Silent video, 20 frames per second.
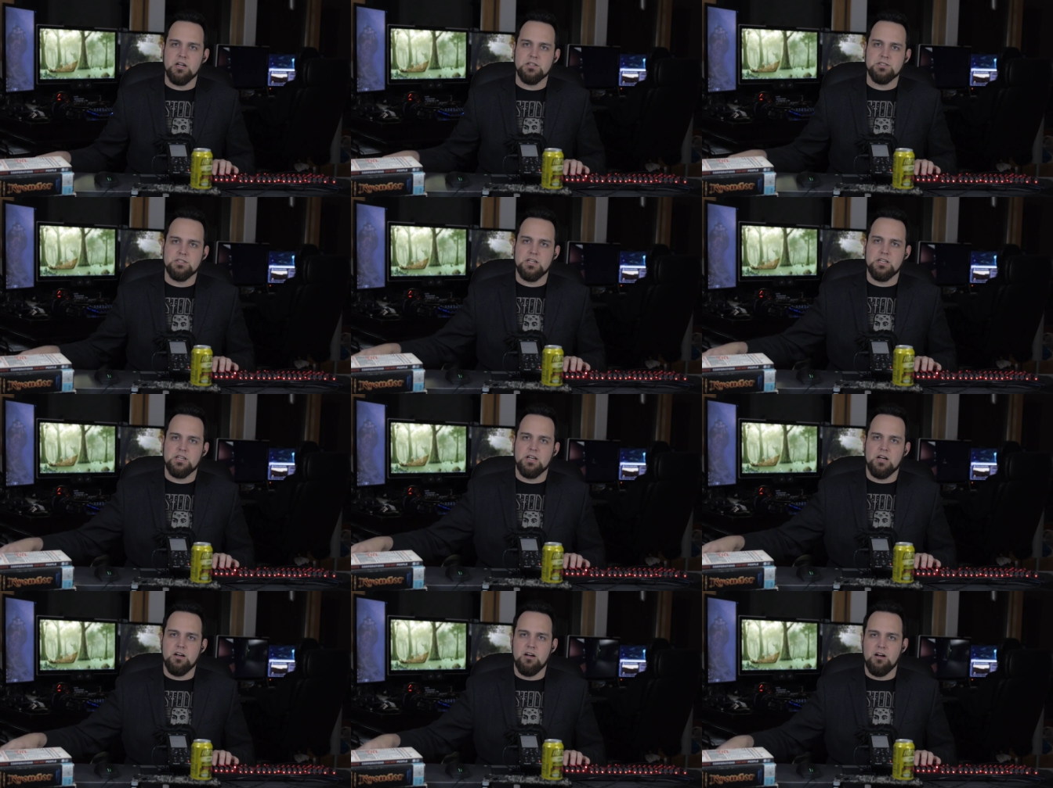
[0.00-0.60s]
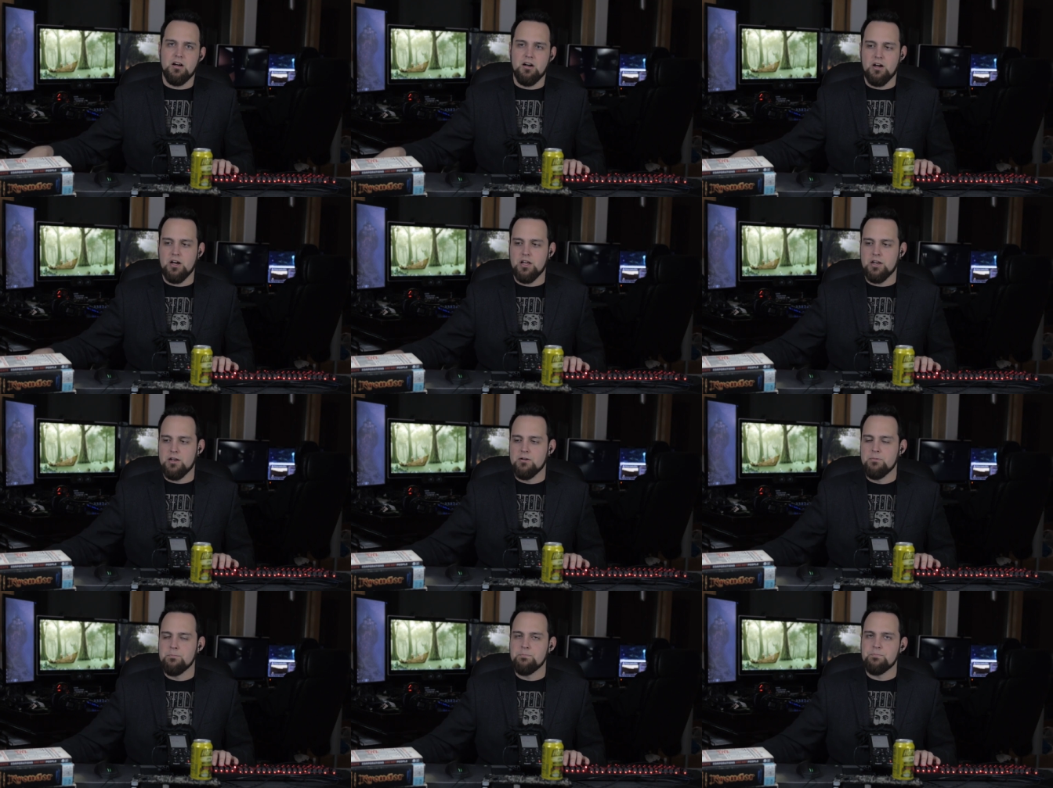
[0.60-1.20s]
content
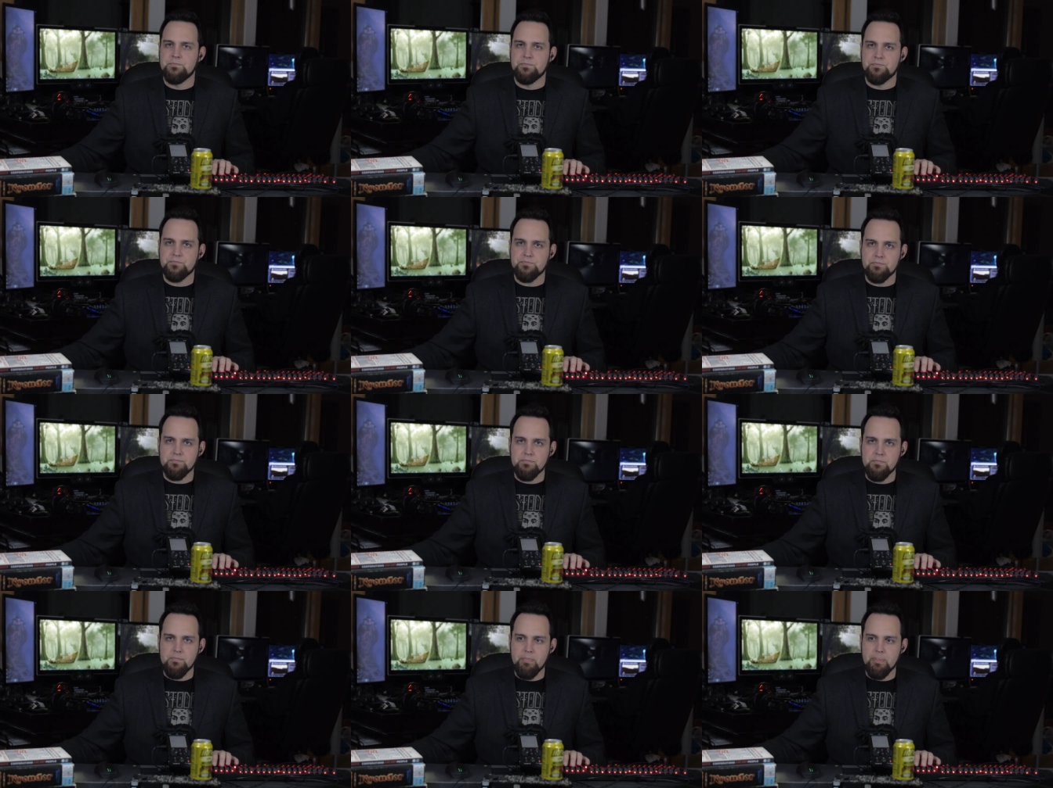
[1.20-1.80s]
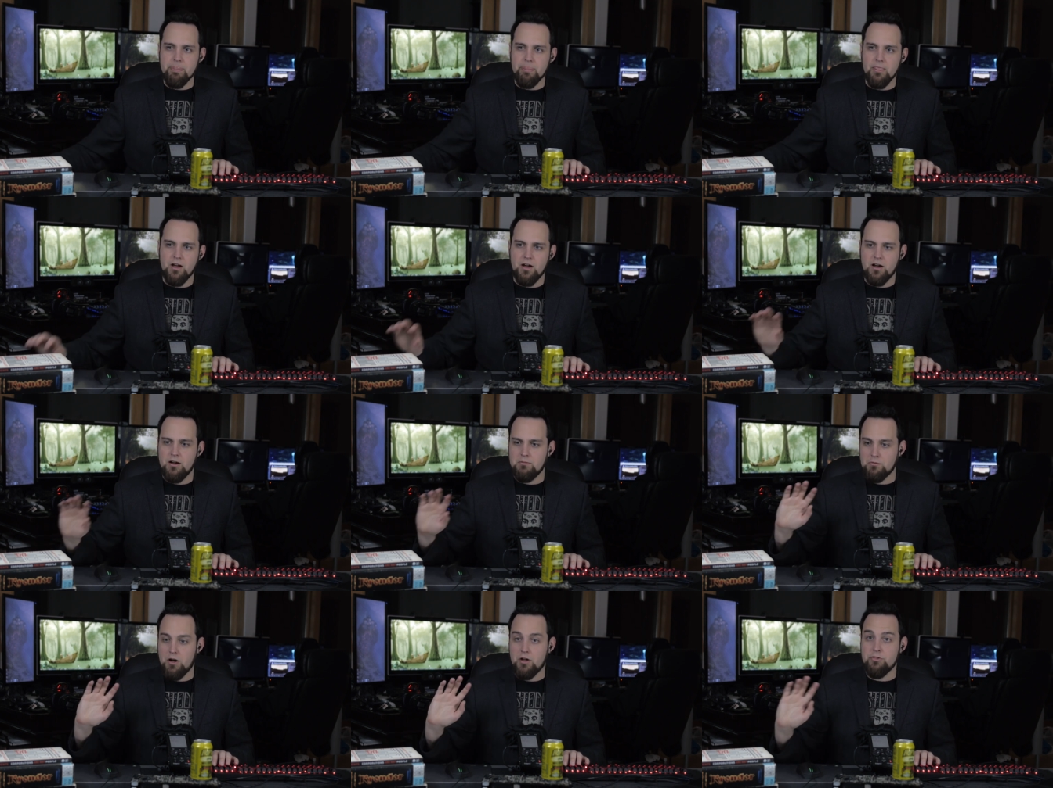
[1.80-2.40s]
on
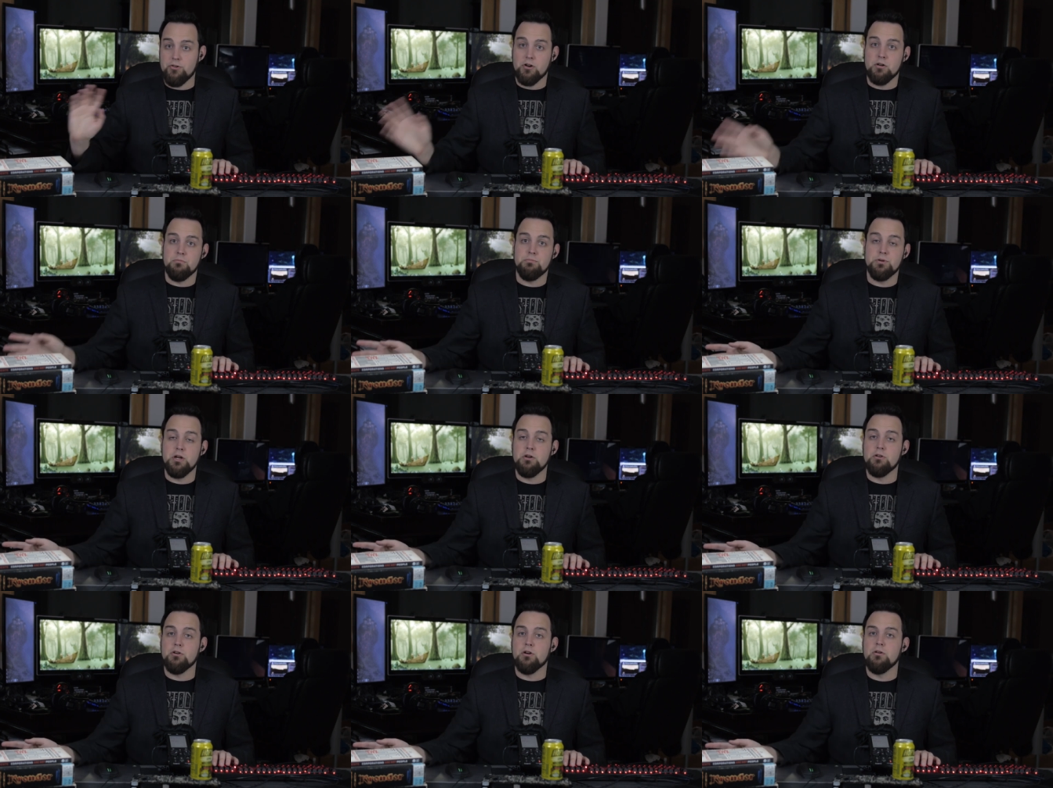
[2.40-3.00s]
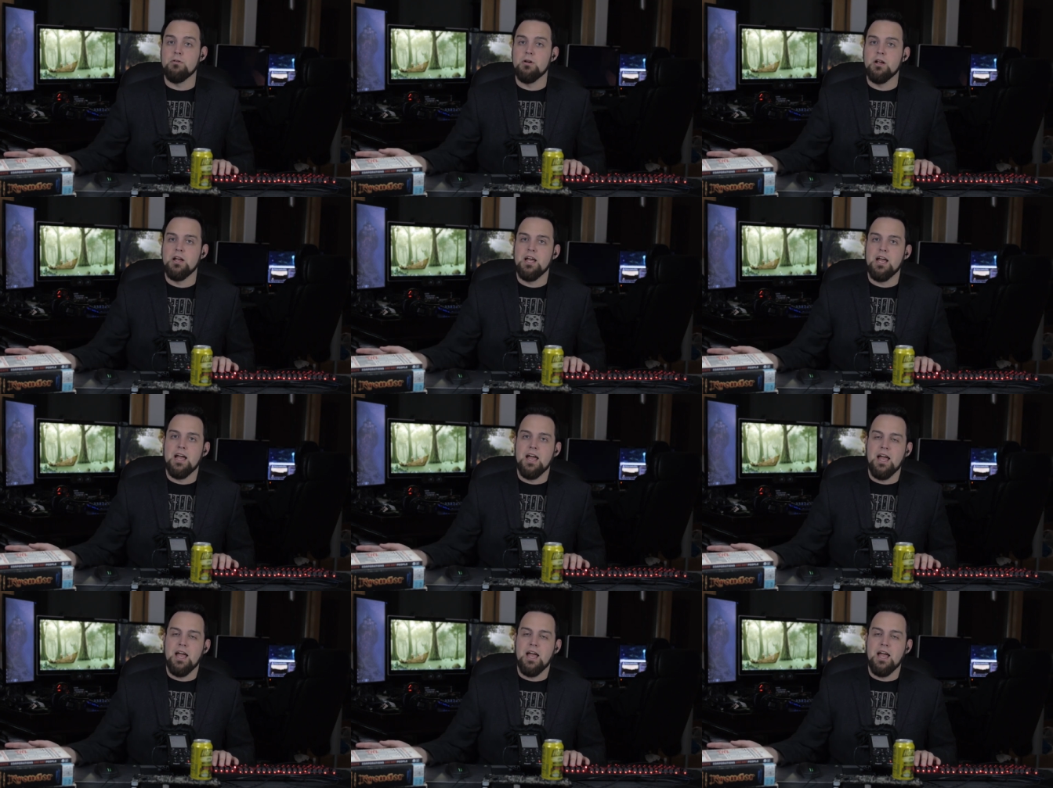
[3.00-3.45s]
um, on their computer.